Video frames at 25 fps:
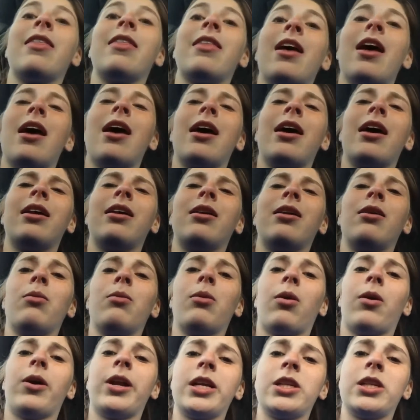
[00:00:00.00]
and then
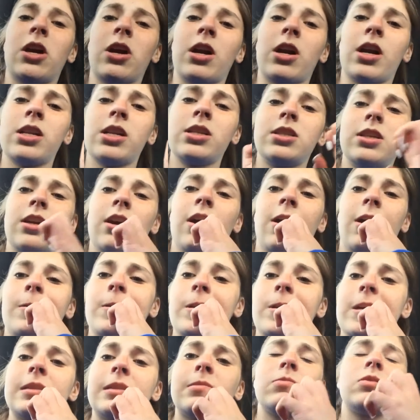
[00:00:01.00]
we're going to Target
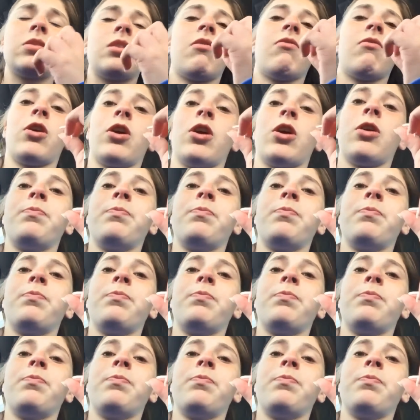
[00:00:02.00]
to get some stuff